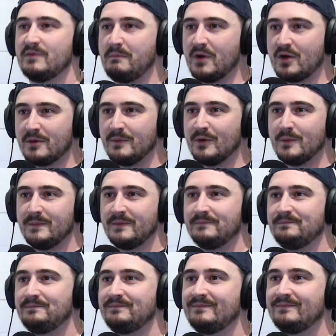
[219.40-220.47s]
my Book of
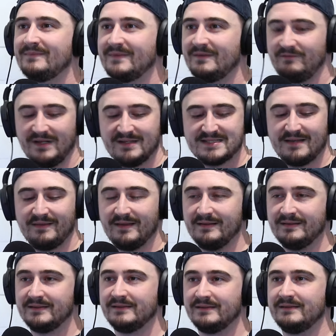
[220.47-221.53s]
Mormon fans out there.